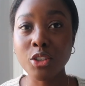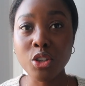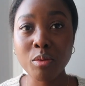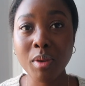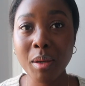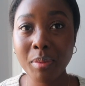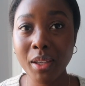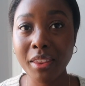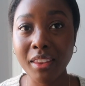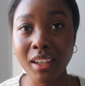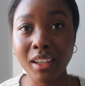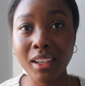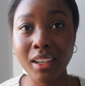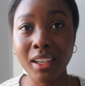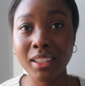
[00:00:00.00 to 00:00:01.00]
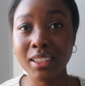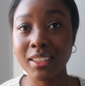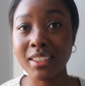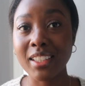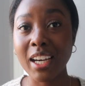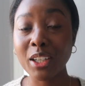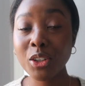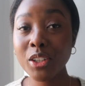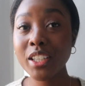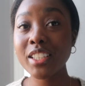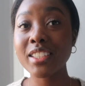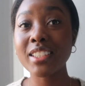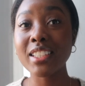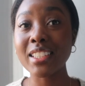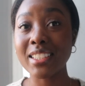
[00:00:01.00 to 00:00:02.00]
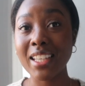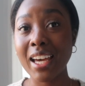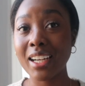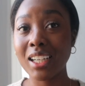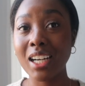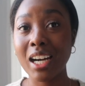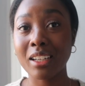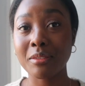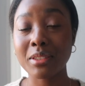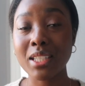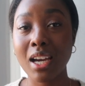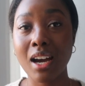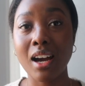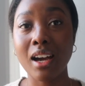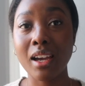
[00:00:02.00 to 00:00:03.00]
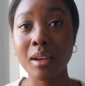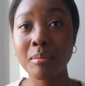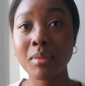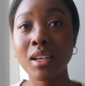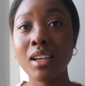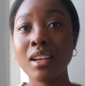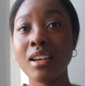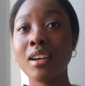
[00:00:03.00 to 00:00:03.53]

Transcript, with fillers: you may be thinking, not only is that a lot of time,